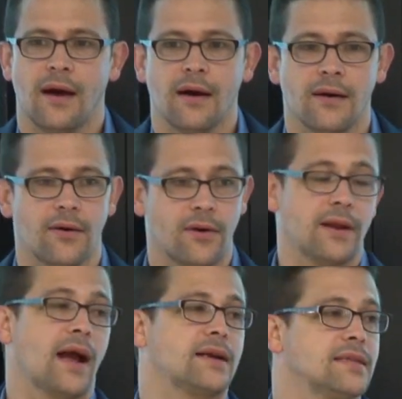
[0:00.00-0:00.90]
uh, or
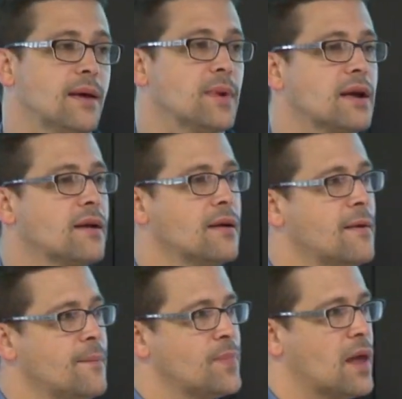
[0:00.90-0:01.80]
an academic,
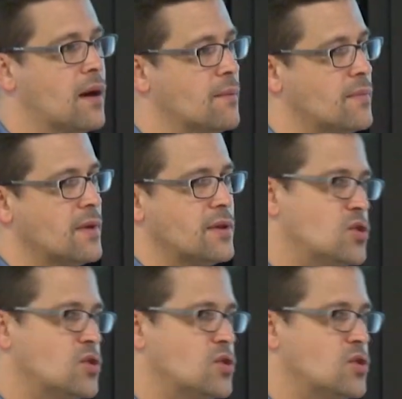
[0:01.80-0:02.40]
um,